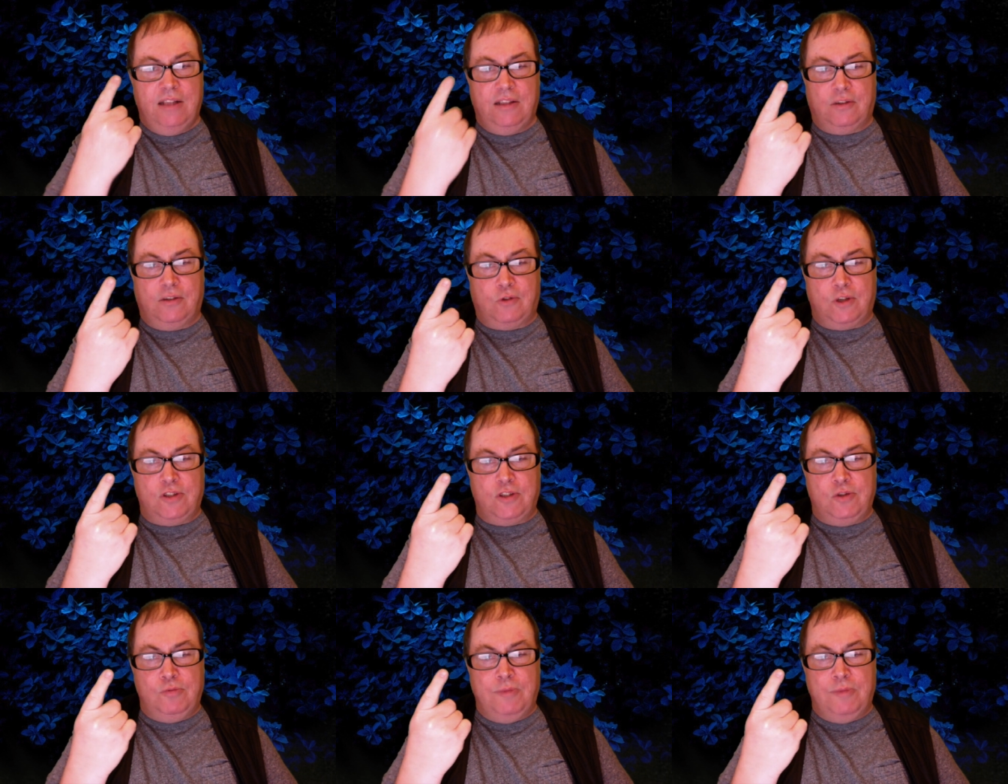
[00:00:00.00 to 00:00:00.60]
The
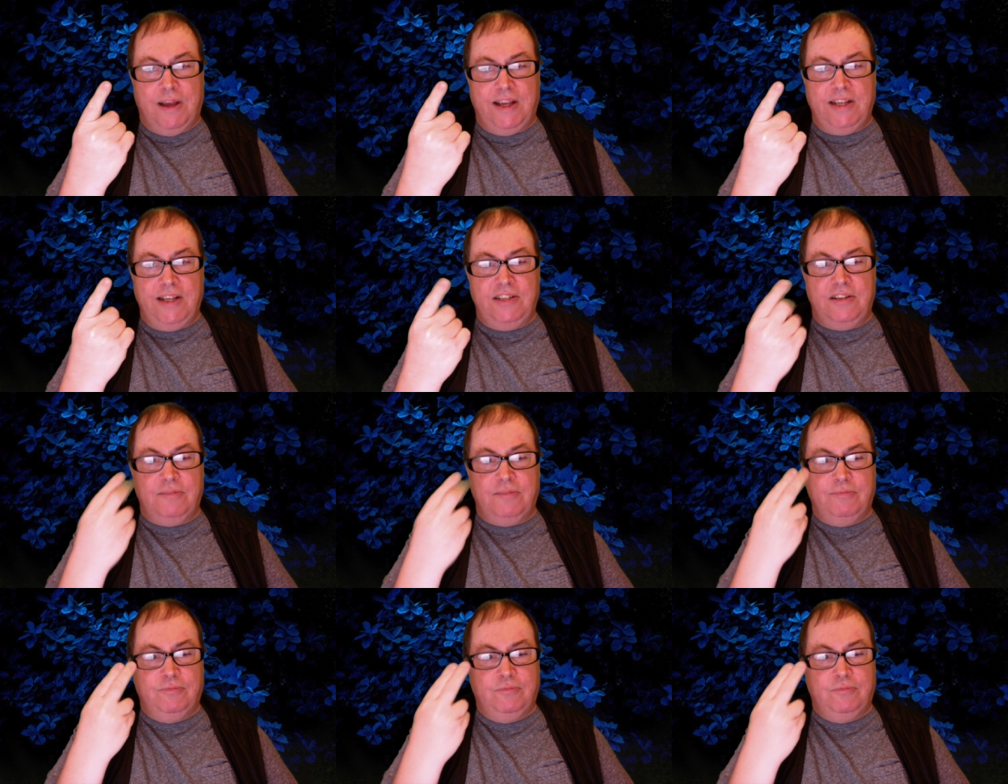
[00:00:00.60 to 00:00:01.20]
Crystal
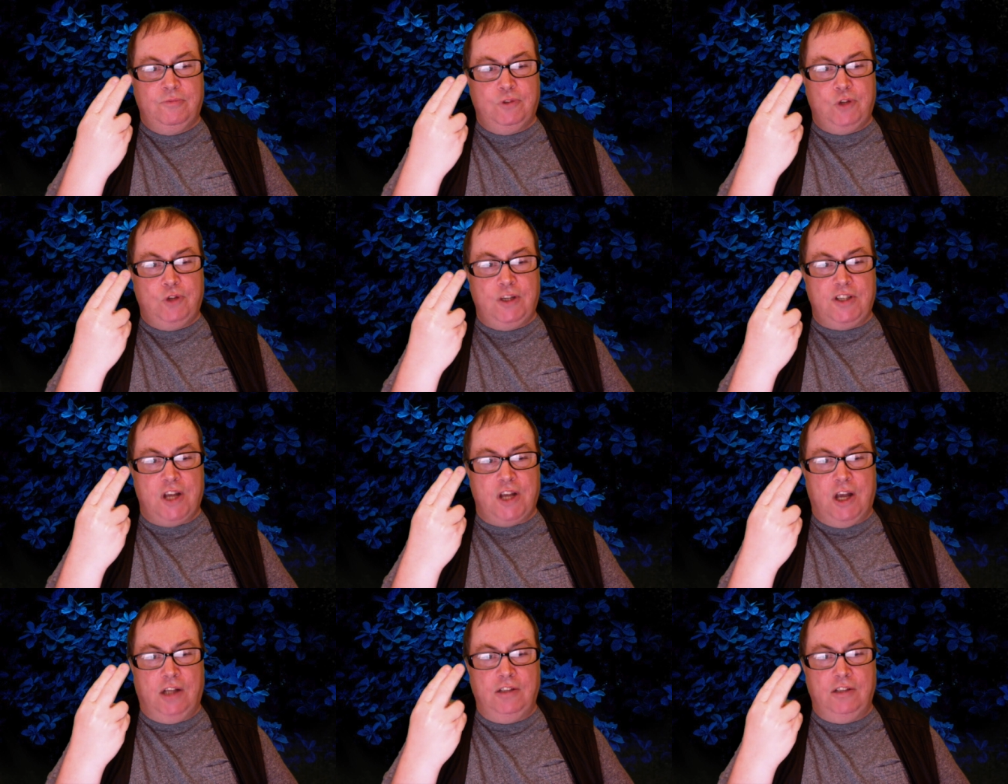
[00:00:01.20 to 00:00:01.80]
Maze,
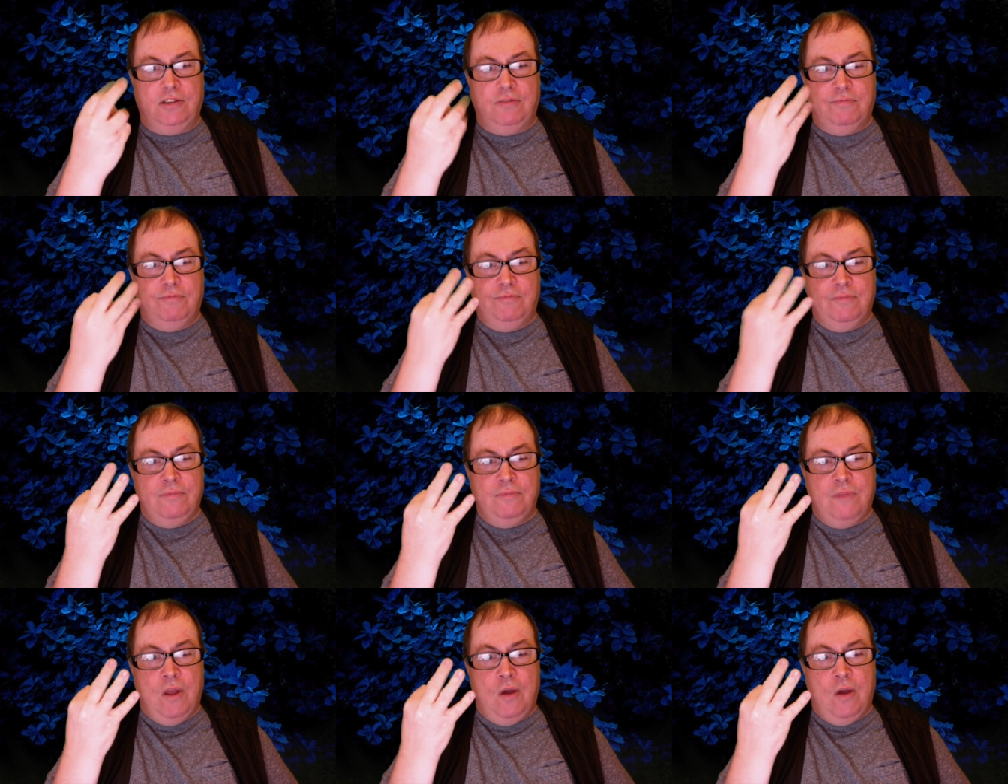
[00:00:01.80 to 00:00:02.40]
Treasure Hunt,
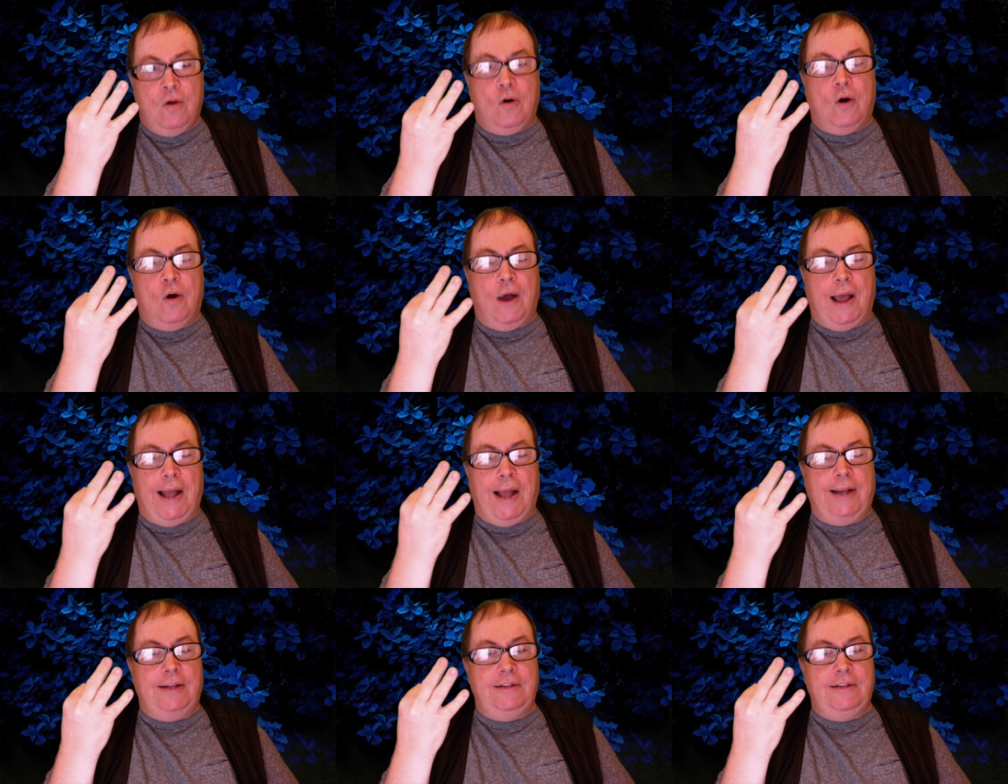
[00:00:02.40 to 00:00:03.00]
or
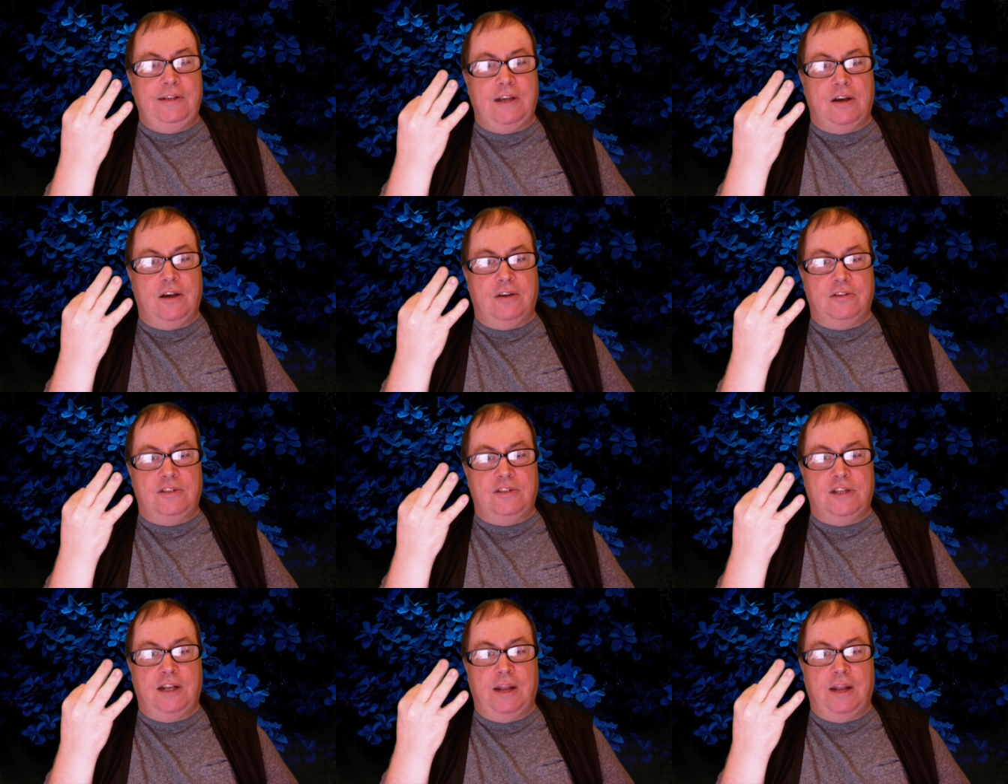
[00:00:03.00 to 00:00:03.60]
Alan
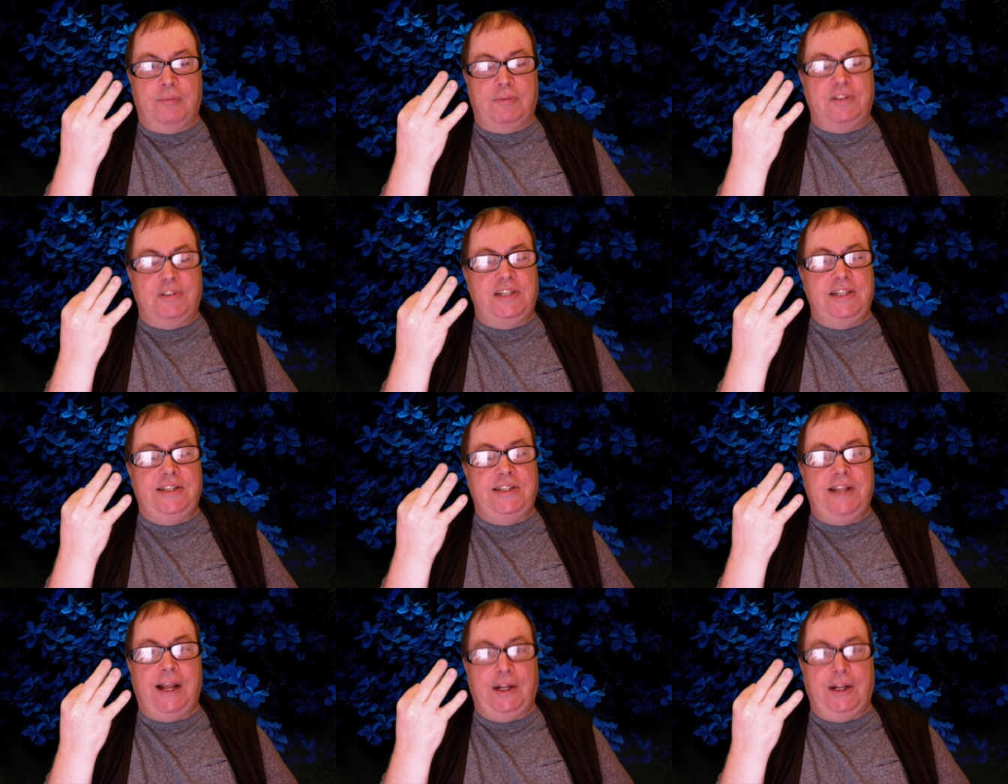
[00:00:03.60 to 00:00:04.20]
Carr's
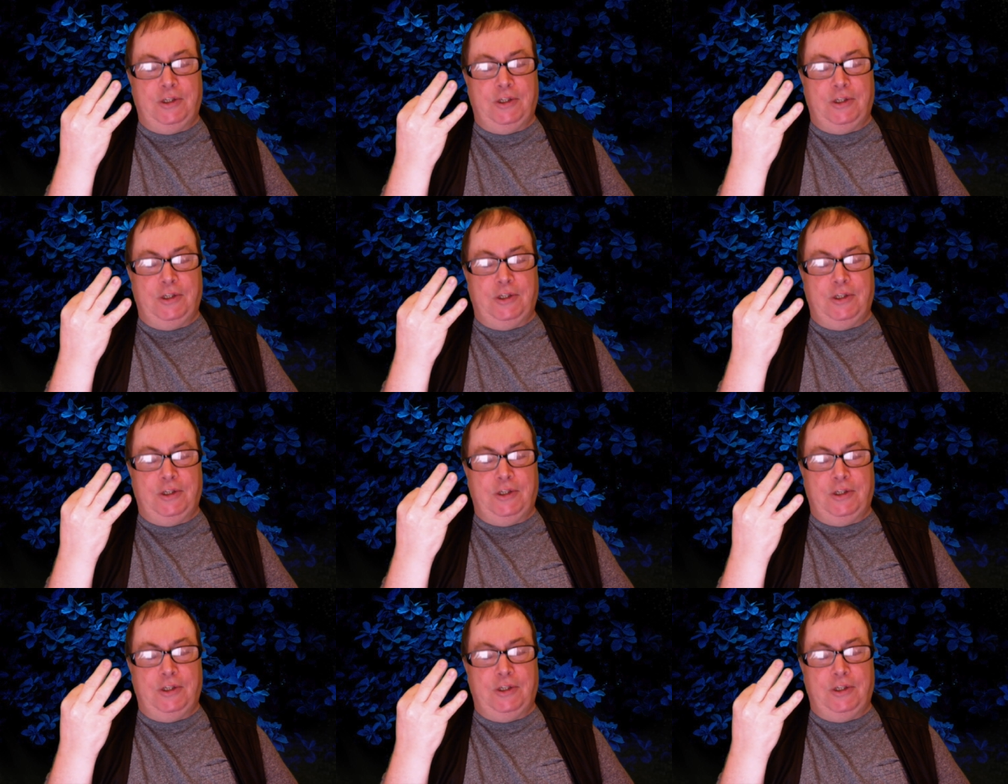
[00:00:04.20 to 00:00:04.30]
Celebrity Ding